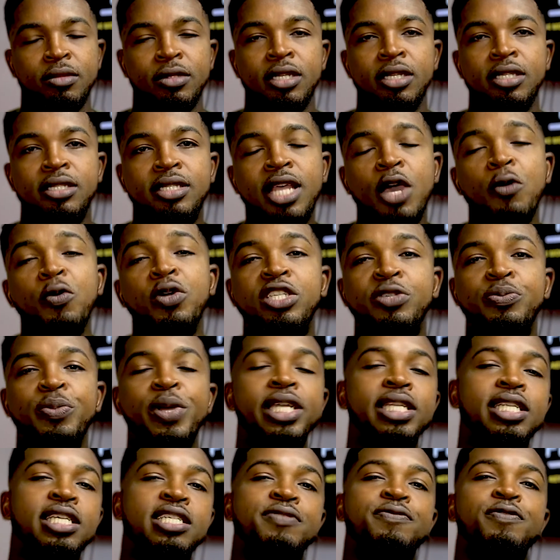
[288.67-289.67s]
stay with me
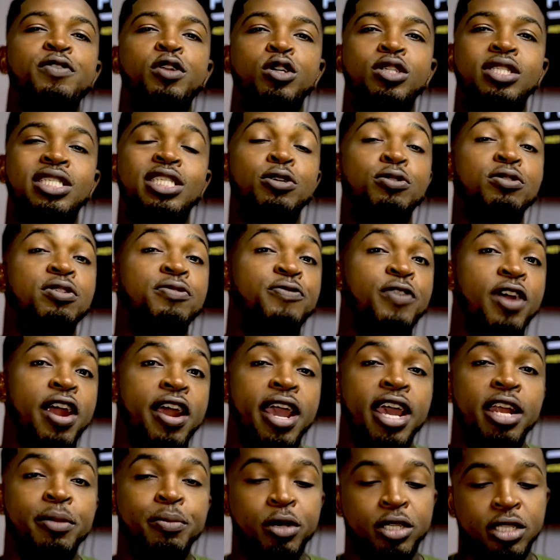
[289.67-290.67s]
in this video till the very
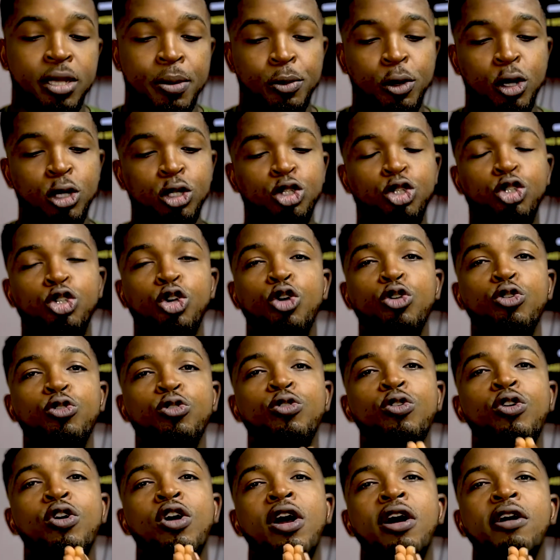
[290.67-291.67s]
end, because I'm going to show
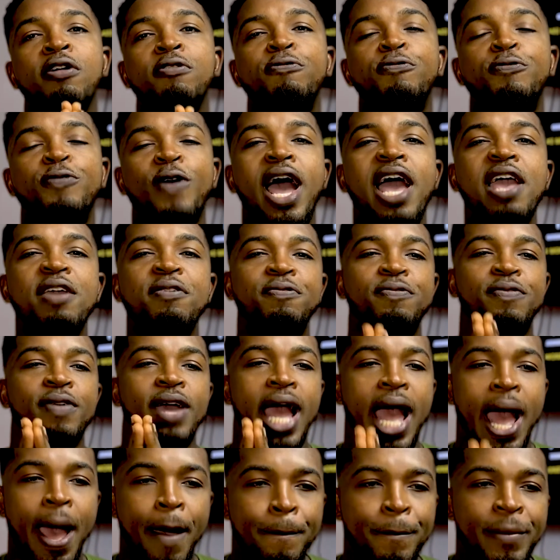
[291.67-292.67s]
you 5
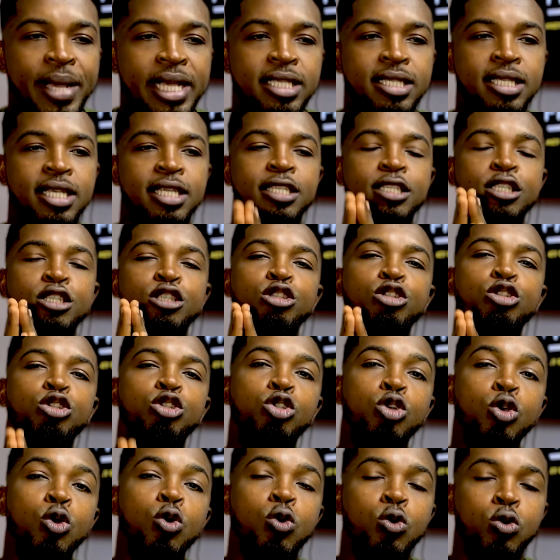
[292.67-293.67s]
amazing
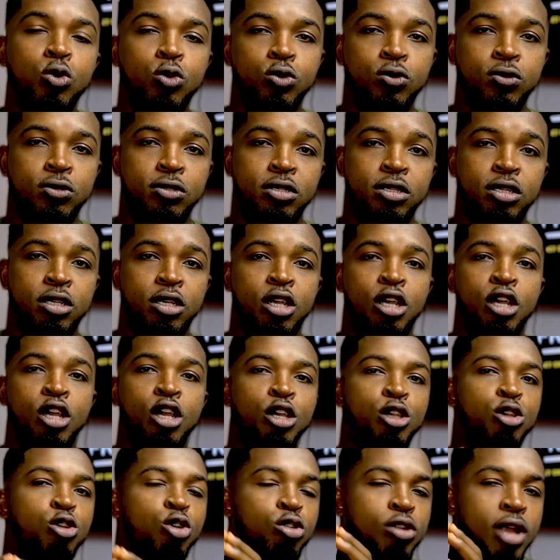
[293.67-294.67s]
tools
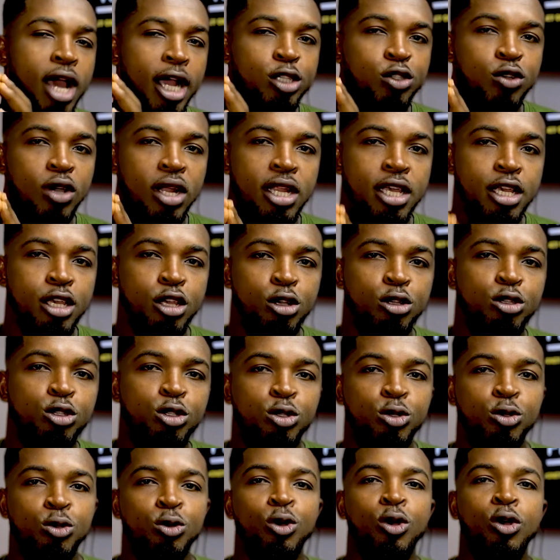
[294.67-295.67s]
you could actually use
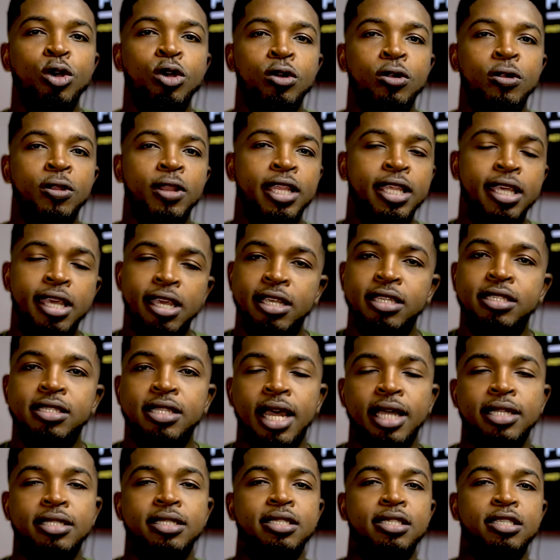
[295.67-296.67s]
to
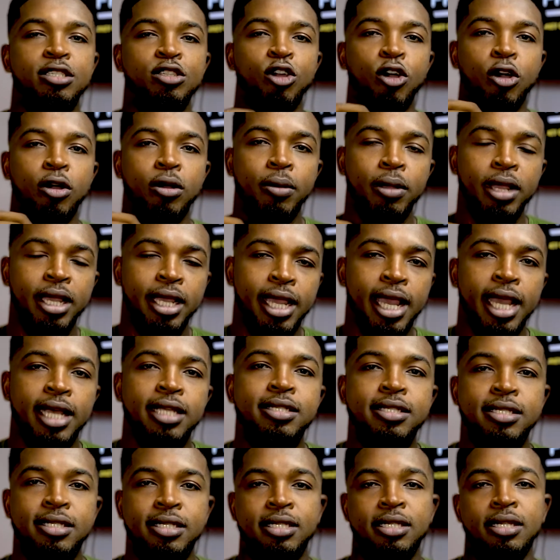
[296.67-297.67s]
kickstart your
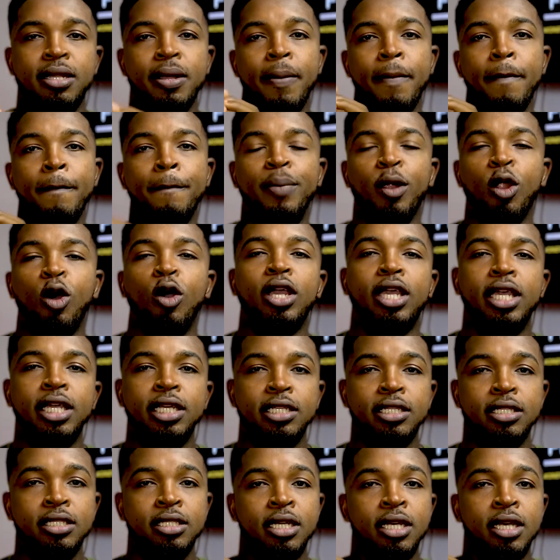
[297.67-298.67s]
guest
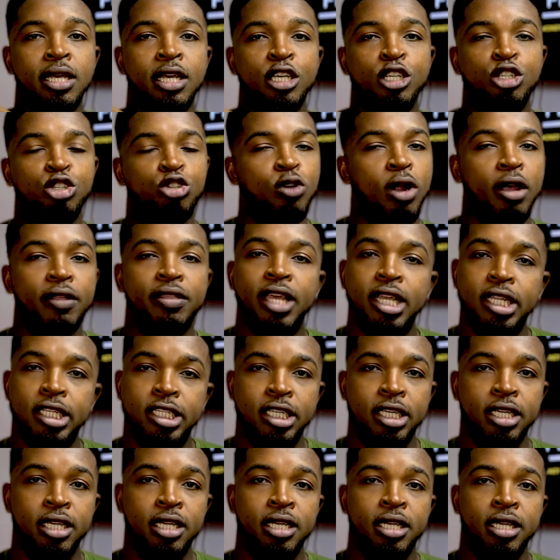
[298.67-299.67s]
blogging
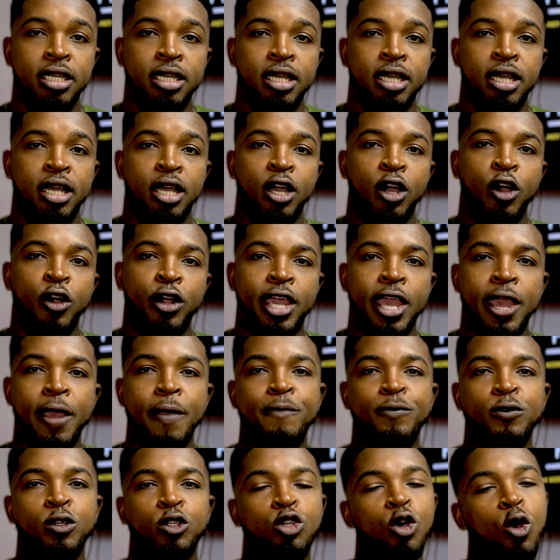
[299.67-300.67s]
strategy.
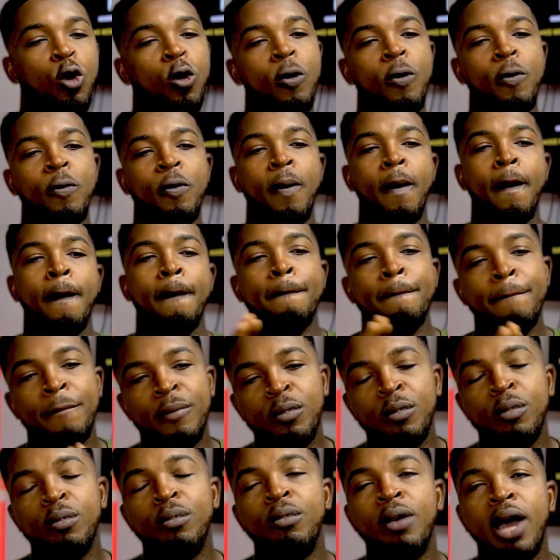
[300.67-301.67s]
Okay, so
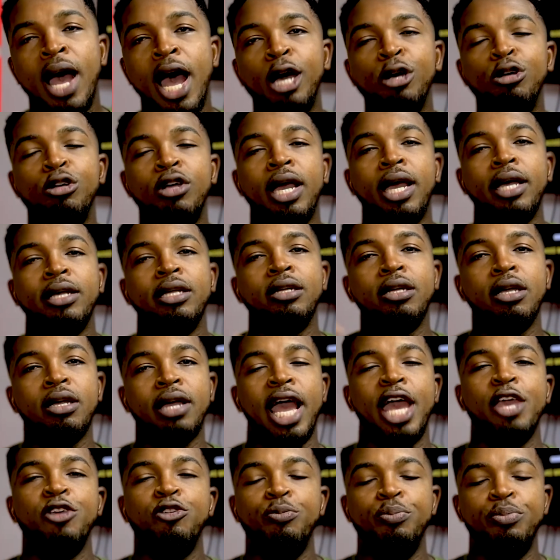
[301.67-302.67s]
how
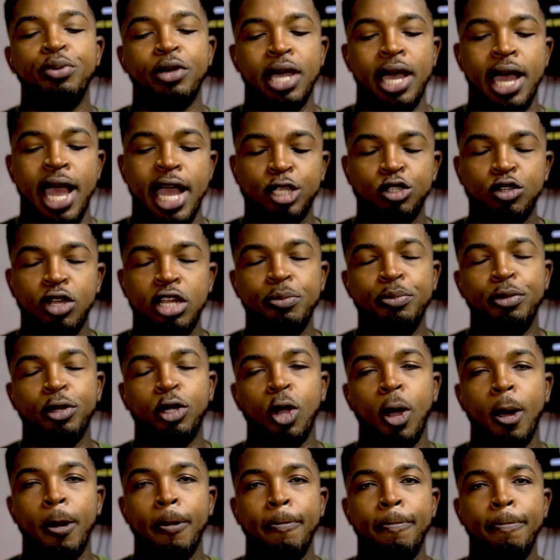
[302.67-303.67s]
can you actually
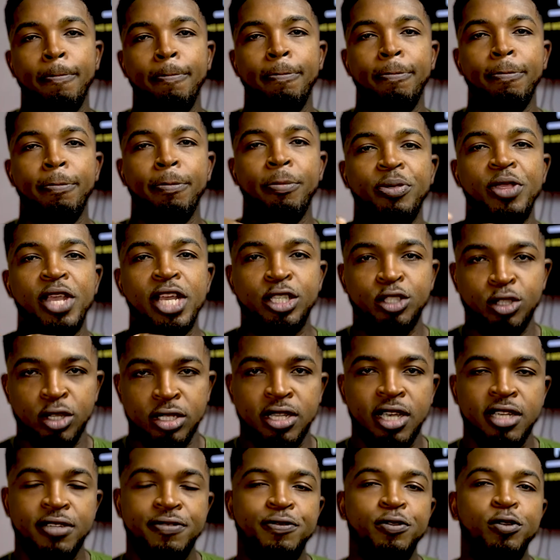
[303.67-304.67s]
become a
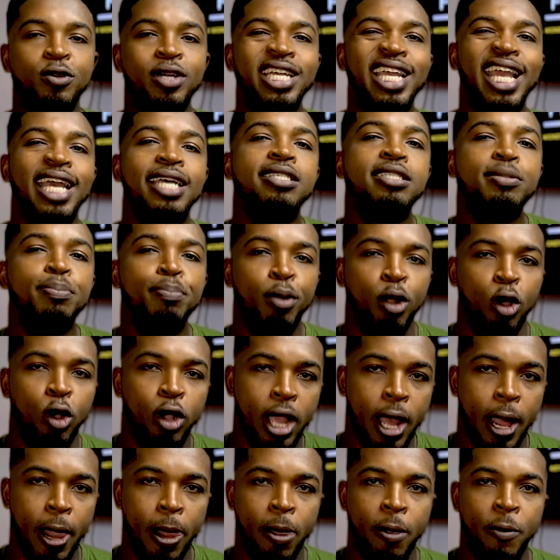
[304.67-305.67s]
successful guest
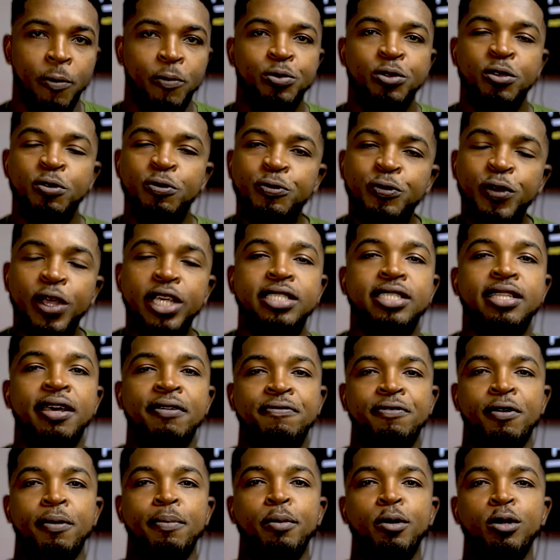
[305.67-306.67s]
blogger? First and
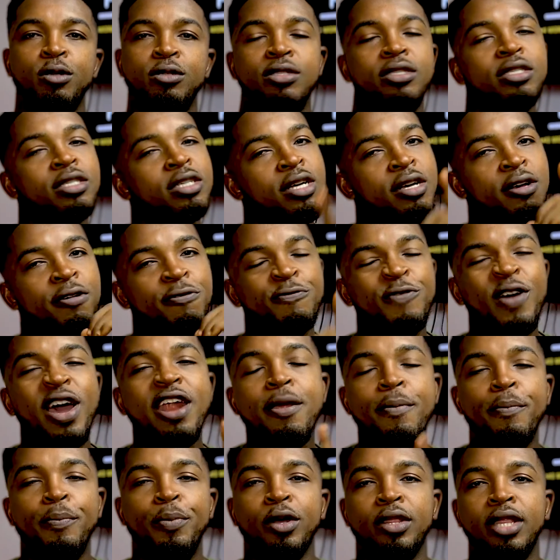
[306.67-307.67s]
foremost, very
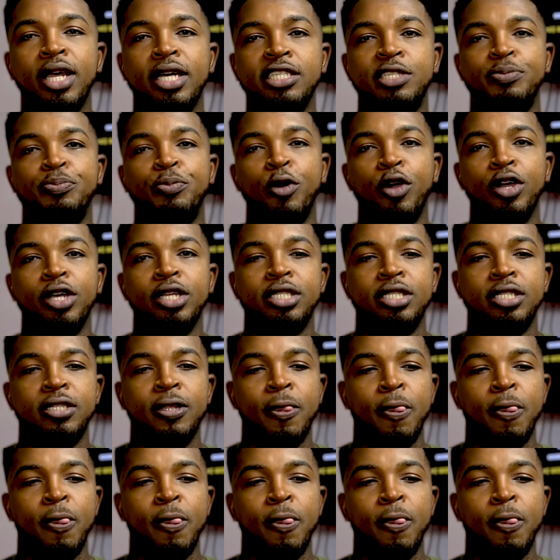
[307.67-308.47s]
important point